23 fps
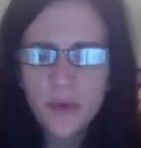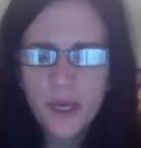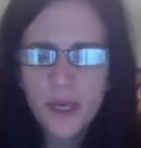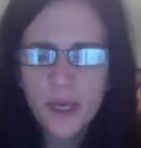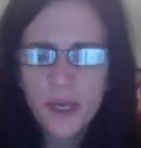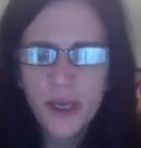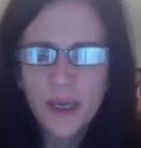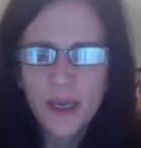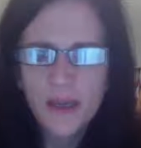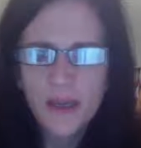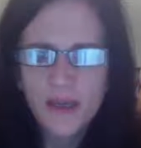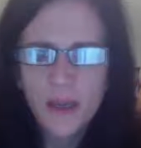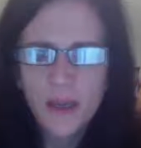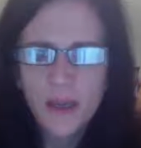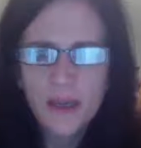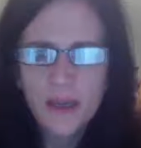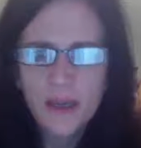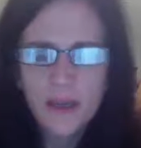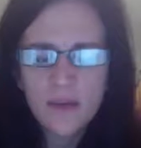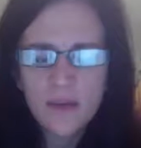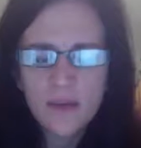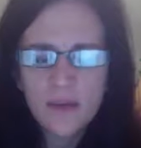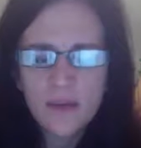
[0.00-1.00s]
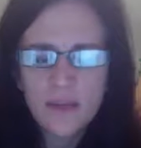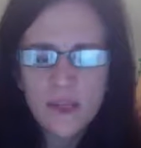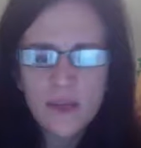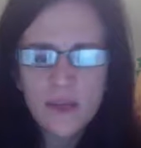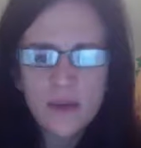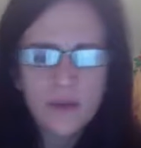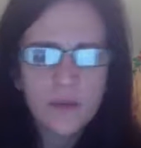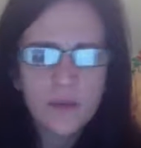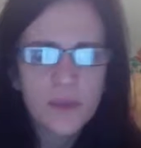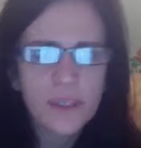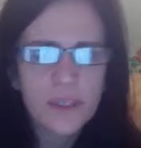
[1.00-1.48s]
I don't think we
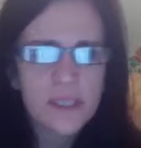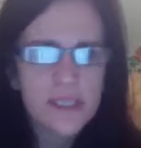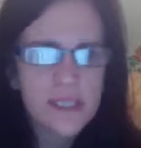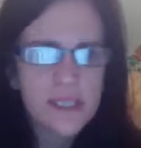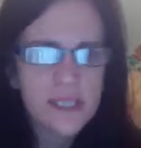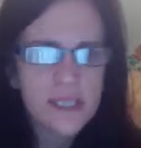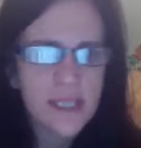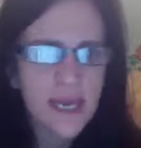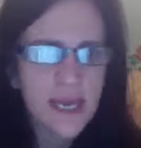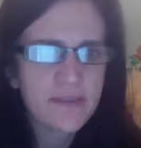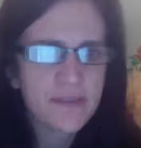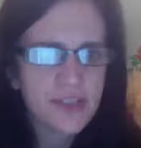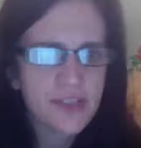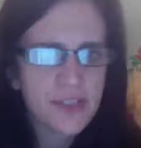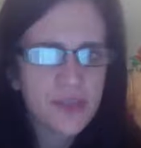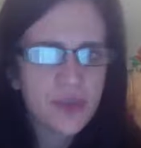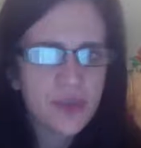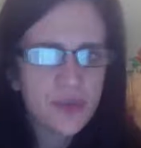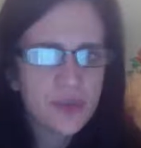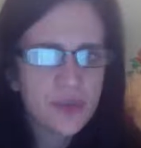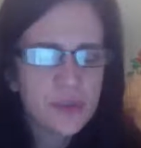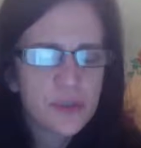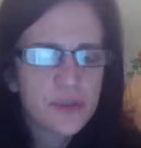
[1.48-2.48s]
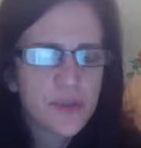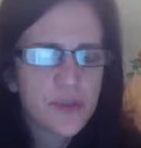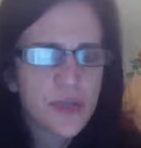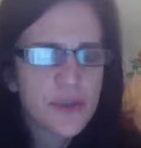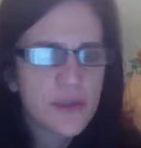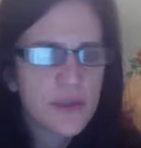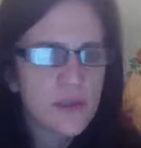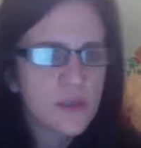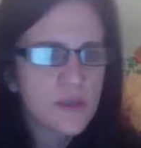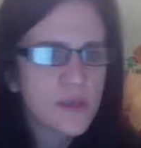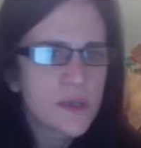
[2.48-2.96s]
just need to have two. So I think we're
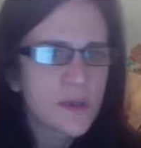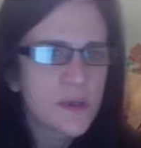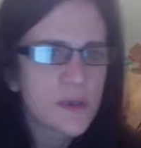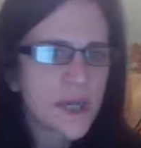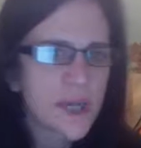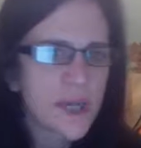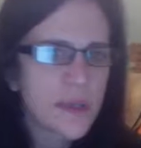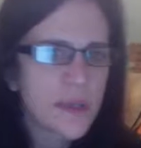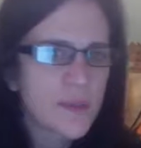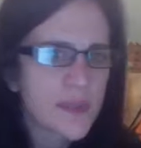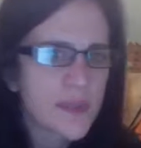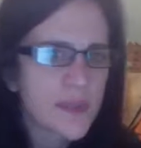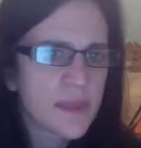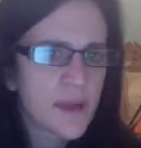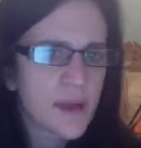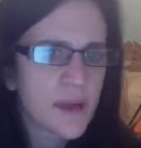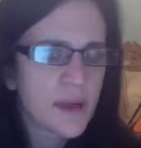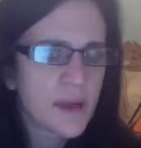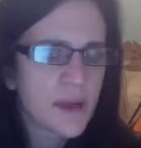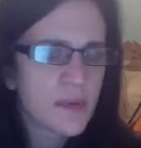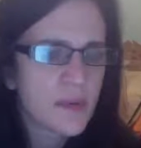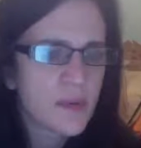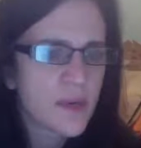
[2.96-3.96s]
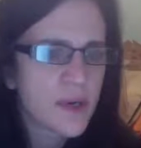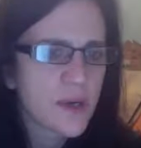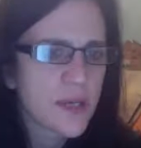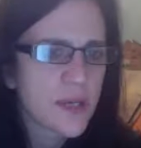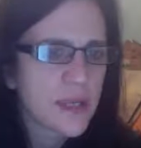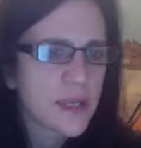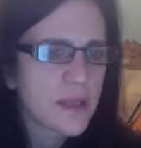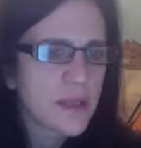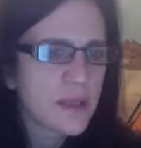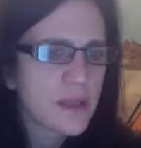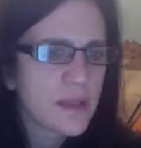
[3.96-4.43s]
okay with our wording.
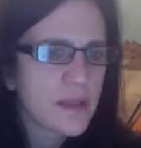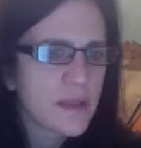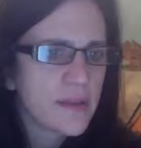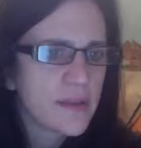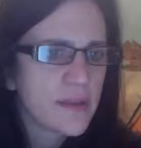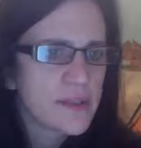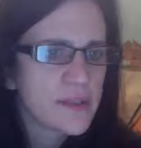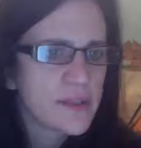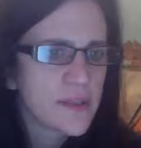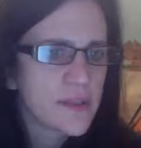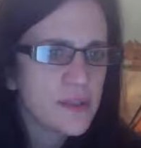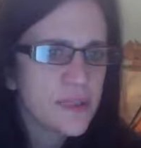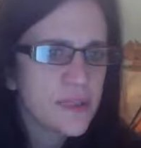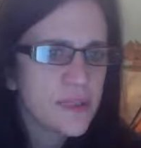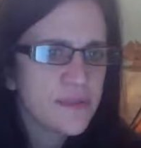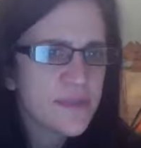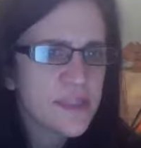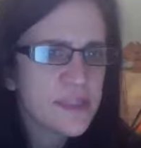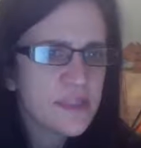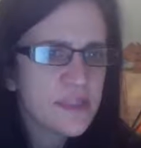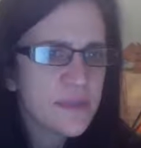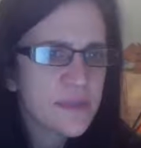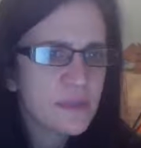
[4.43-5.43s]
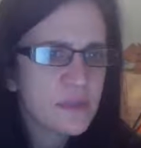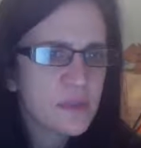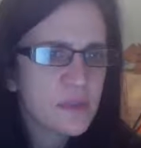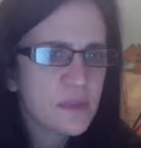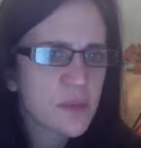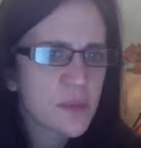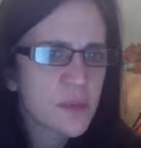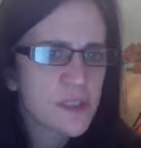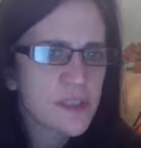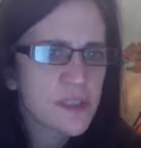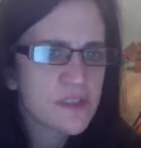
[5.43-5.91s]
There's no difference of the proportion
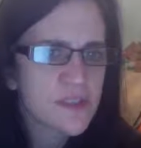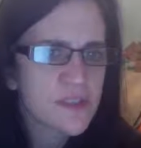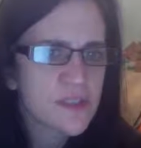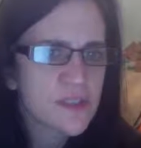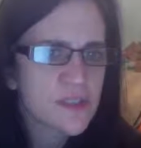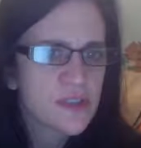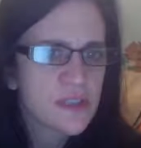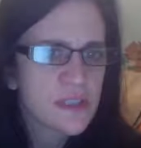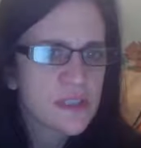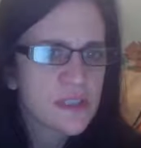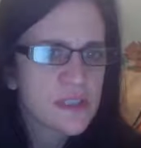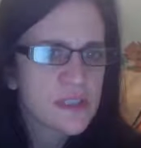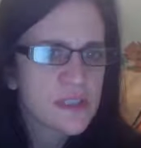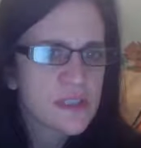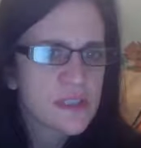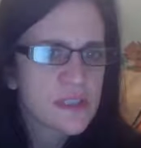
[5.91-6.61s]
of students.